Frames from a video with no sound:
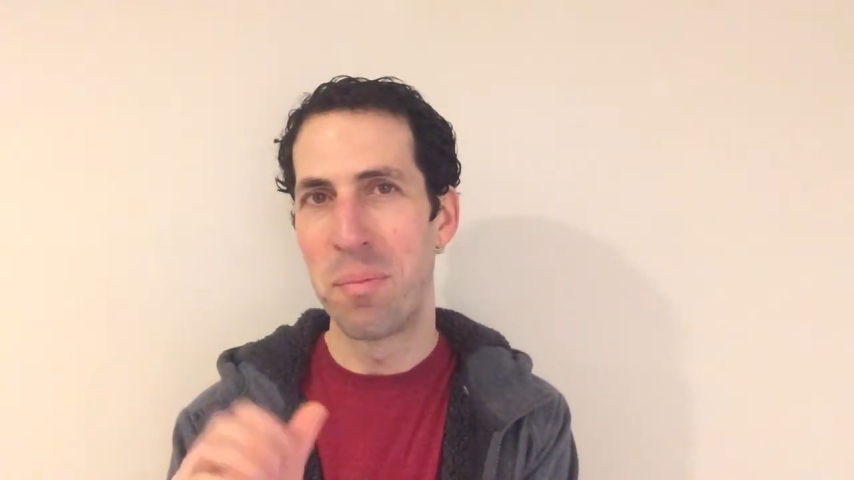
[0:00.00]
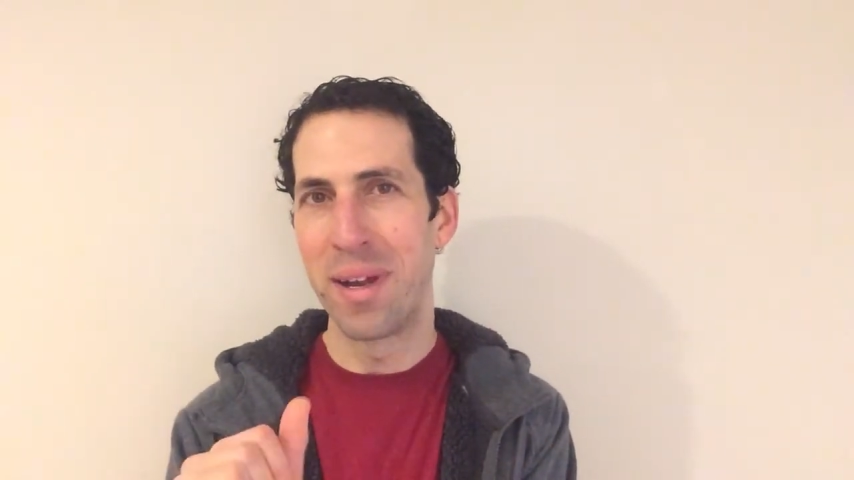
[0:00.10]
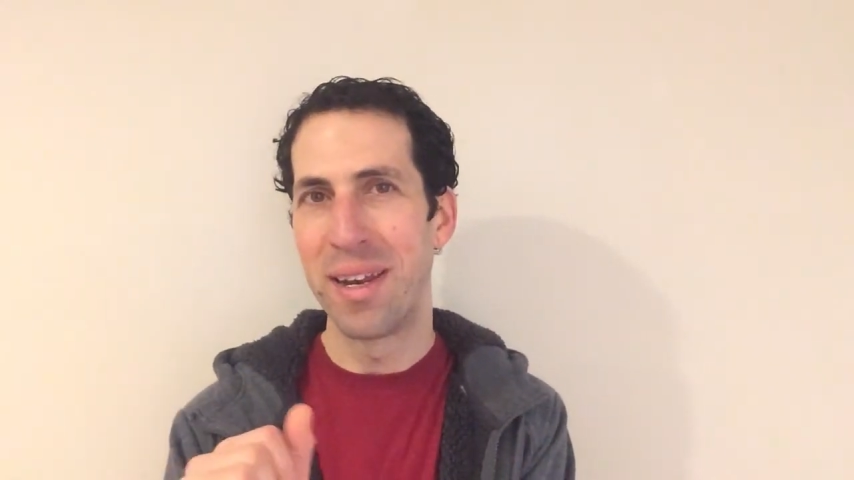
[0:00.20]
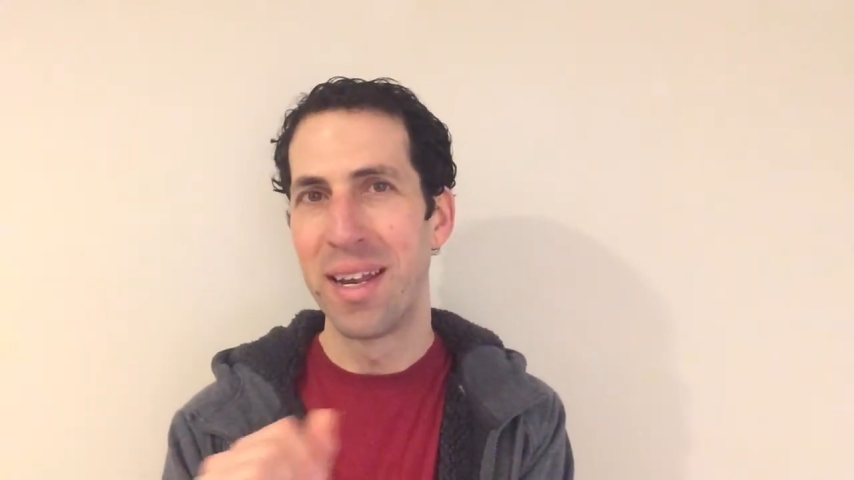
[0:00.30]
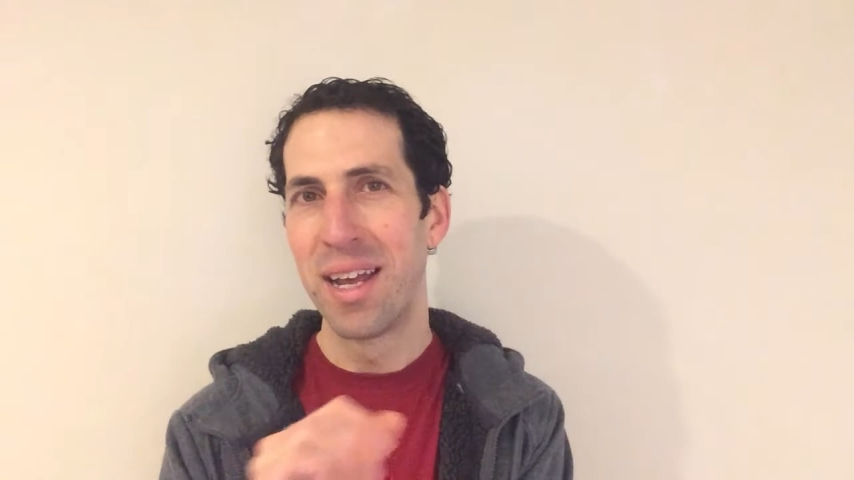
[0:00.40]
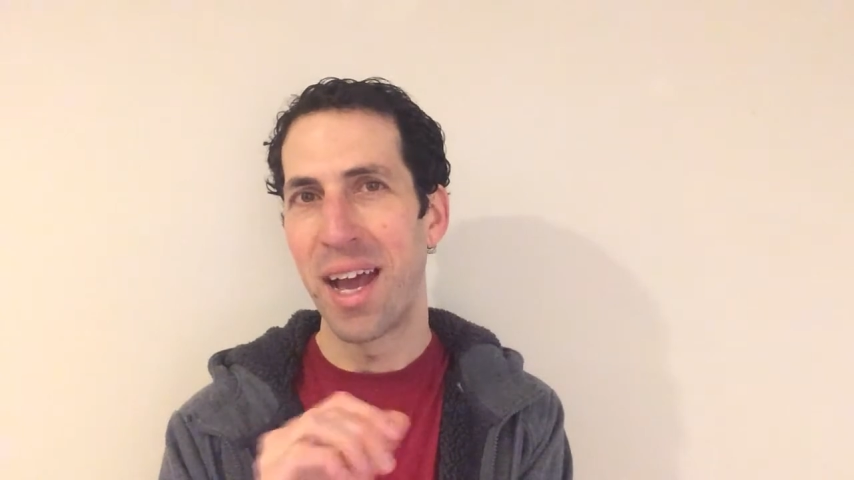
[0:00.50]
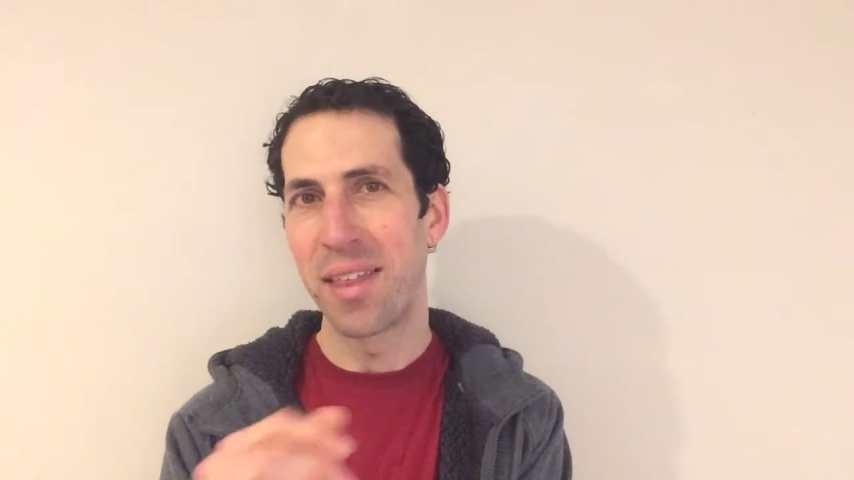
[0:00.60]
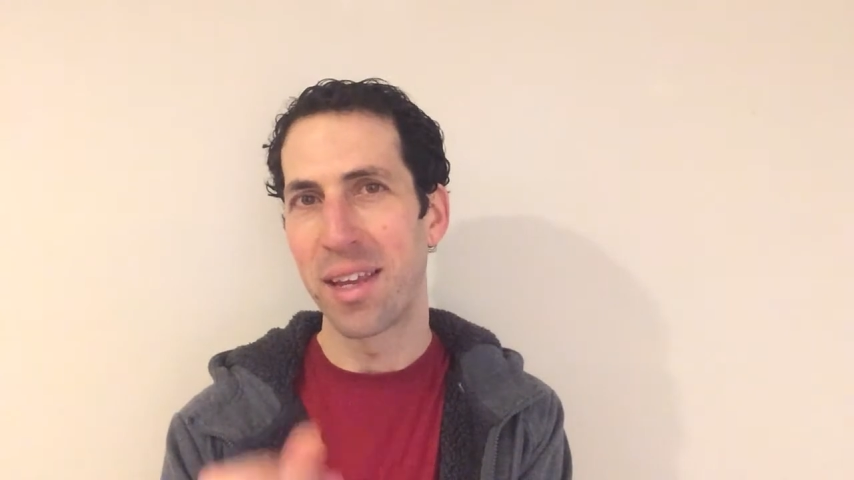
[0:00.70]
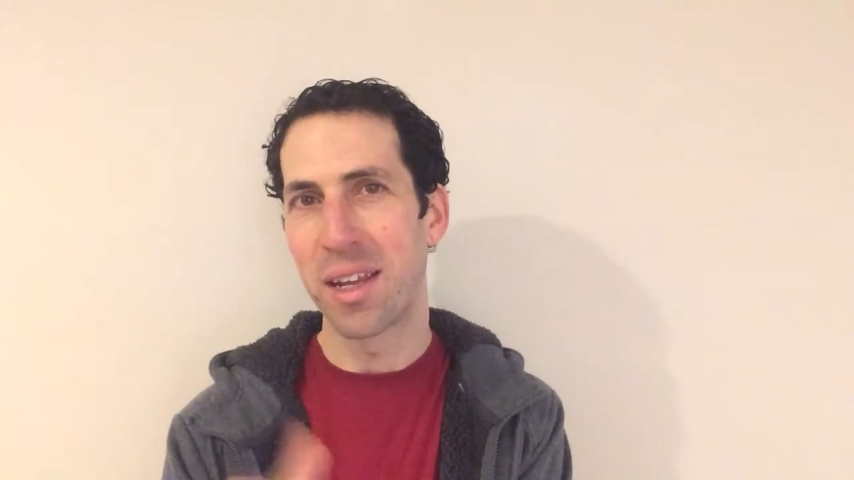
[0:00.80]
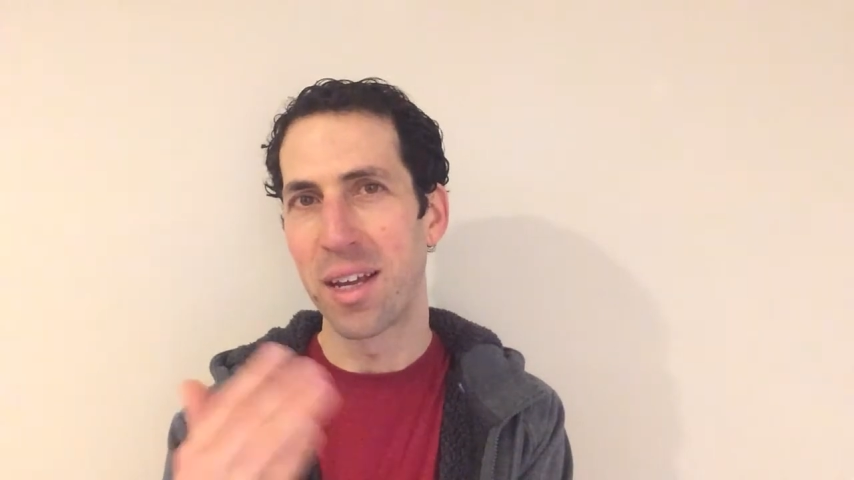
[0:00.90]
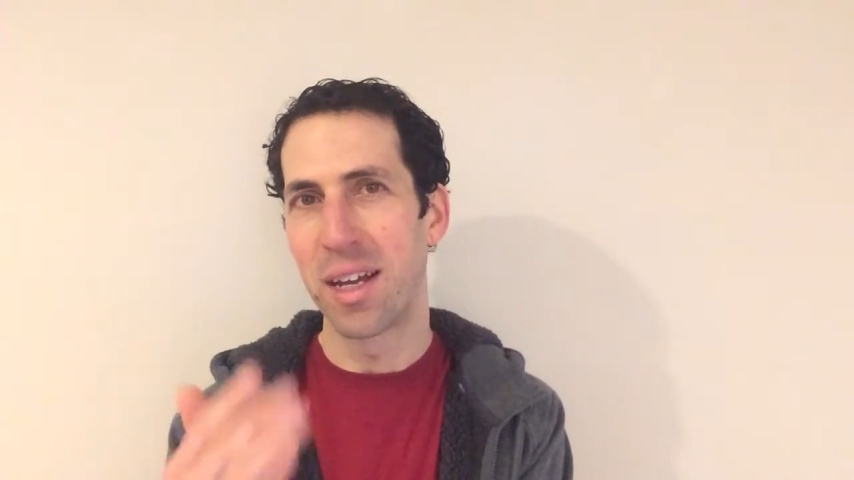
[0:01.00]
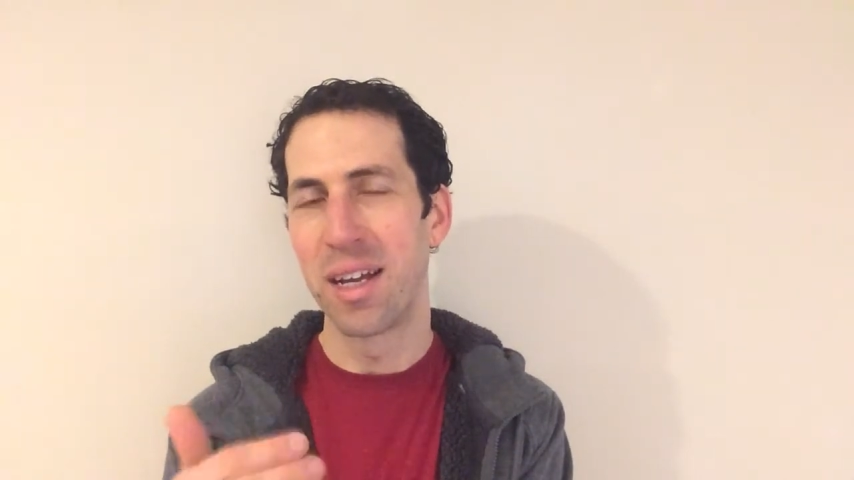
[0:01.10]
But I think